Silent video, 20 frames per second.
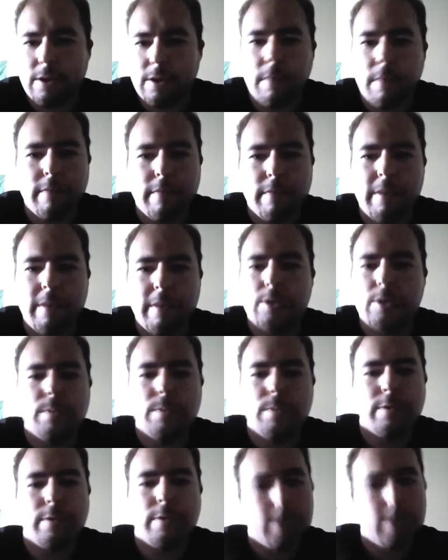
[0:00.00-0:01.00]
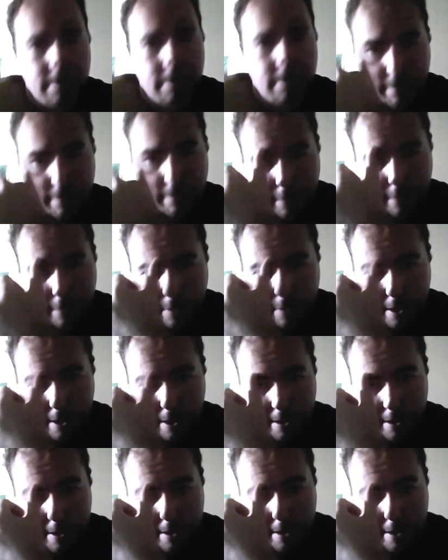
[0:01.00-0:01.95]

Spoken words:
some of our message boards that we frequent.